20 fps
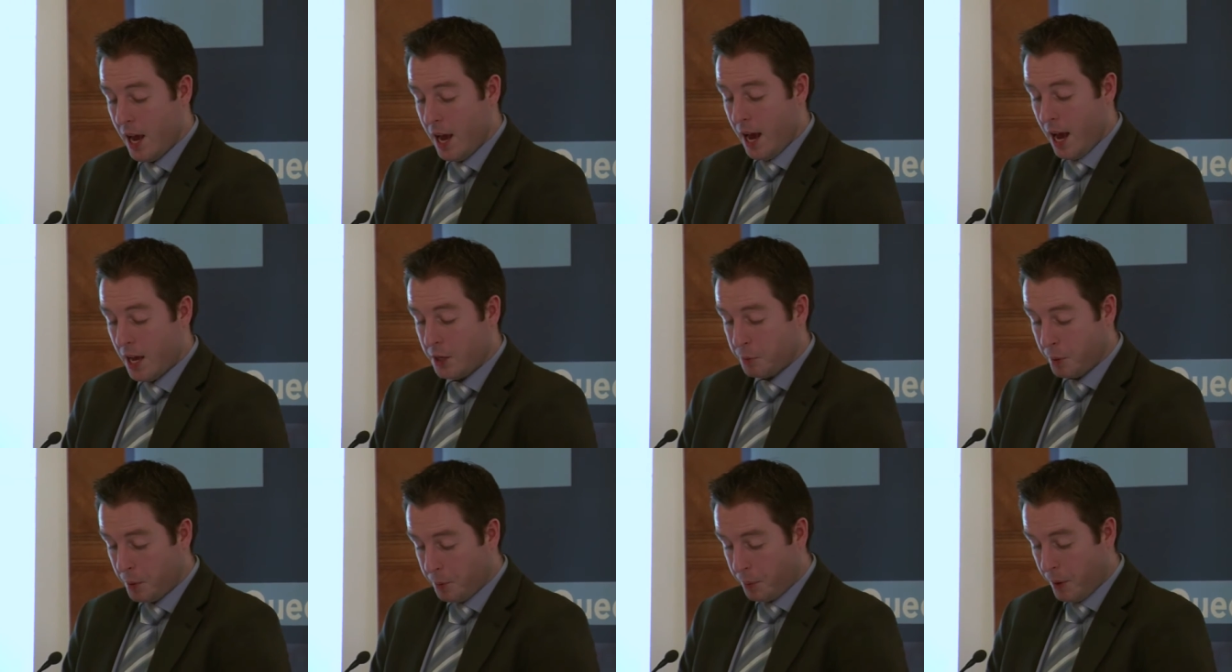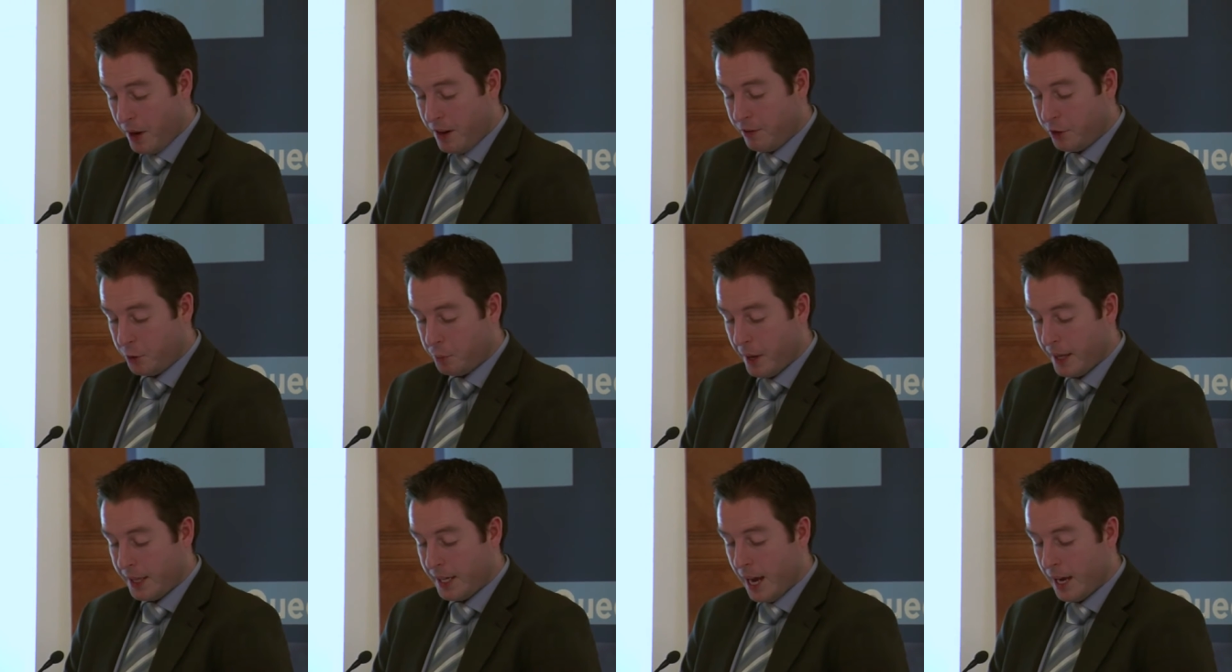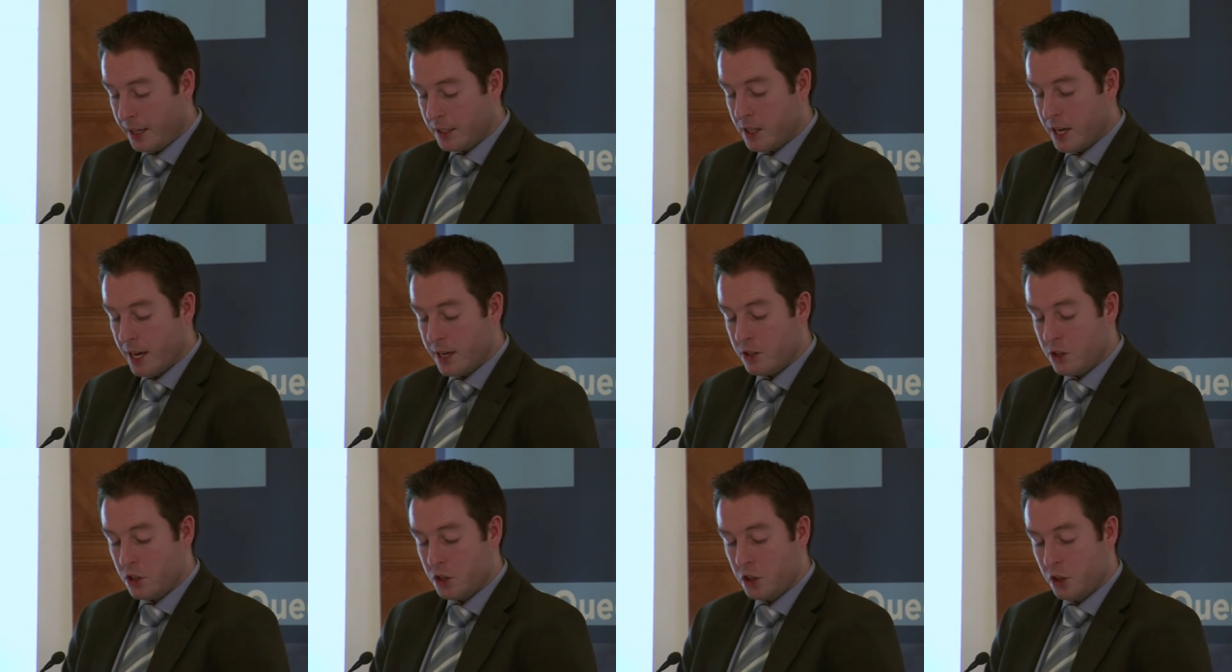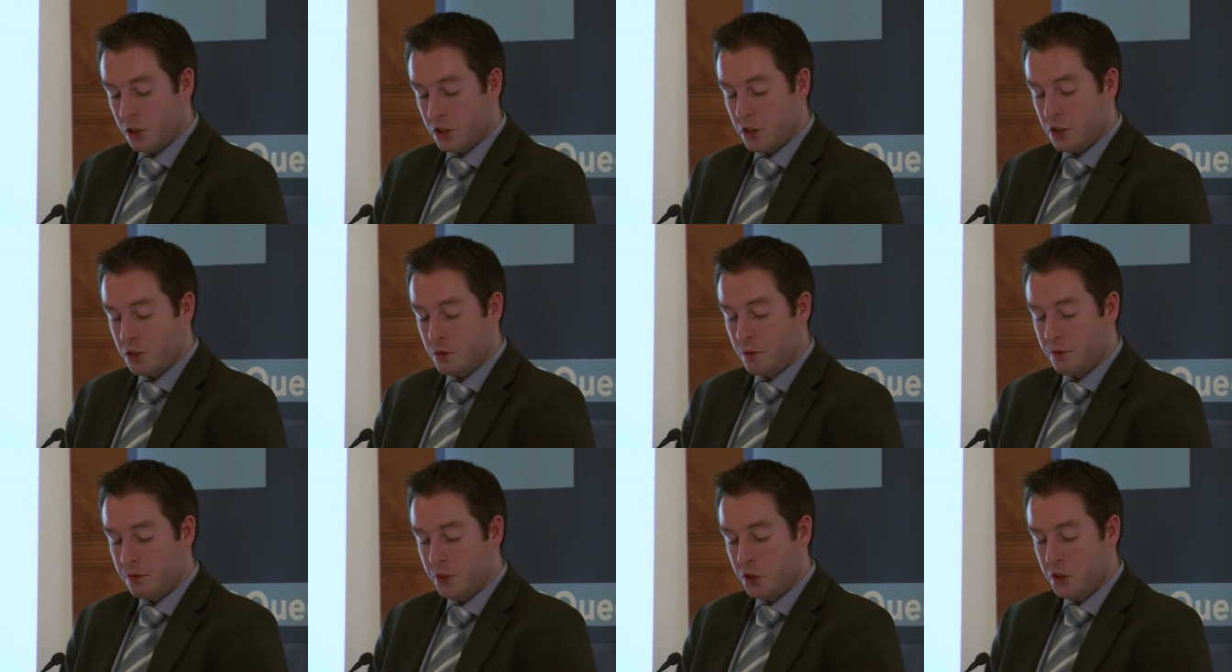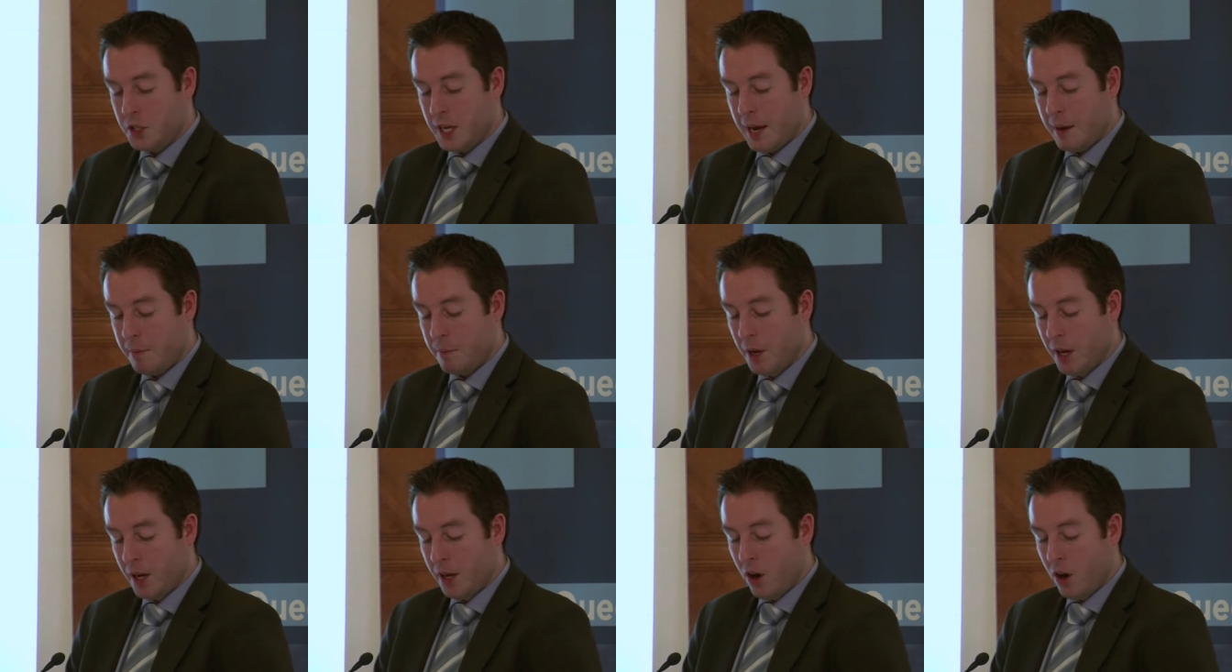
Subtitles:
has been briefed by the Access to Justice Review Team